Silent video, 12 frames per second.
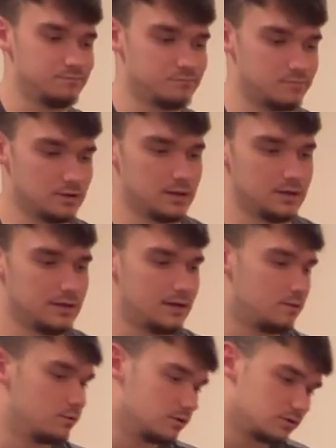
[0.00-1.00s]
but now
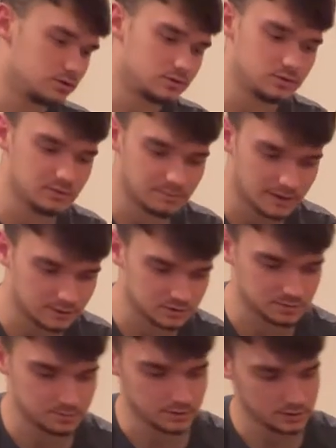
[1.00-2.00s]
we're on to the power
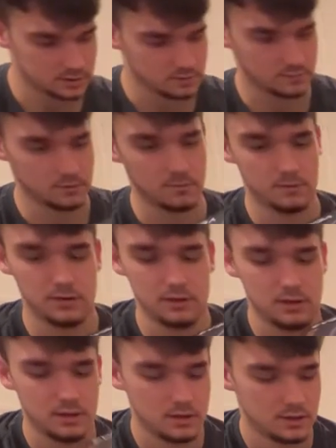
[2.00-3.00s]
supply. So I've gone with the
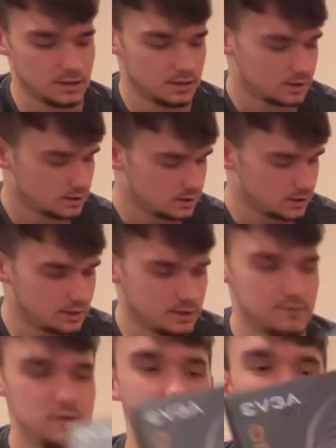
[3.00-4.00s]

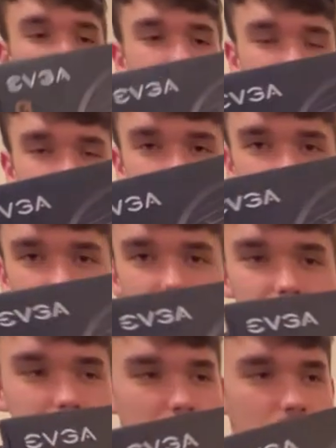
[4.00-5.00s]
EVGA
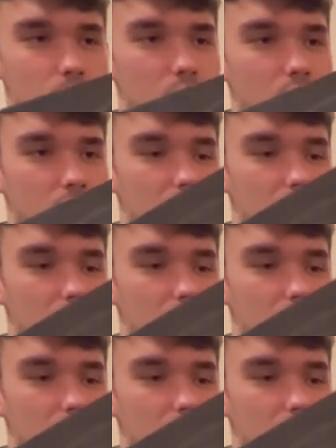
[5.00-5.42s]
650 watt.